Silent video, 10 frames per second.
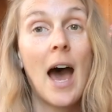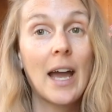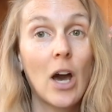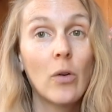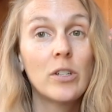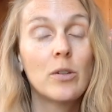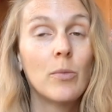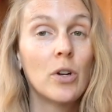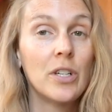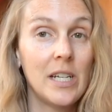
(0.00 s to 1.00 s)
I go into
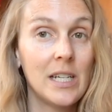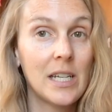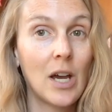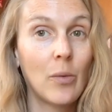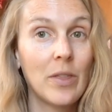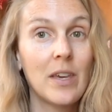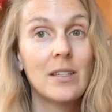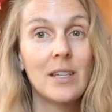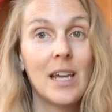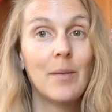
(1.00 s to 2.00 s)
more detail with
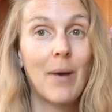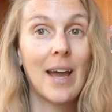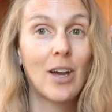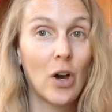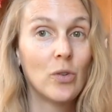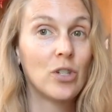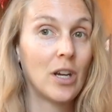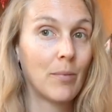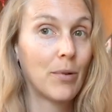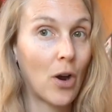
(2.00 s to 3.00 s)
this in my
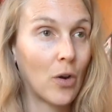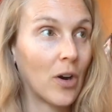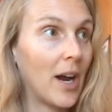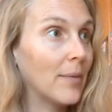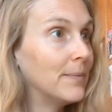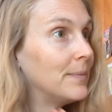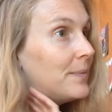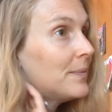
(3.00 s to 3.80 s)
coaching program.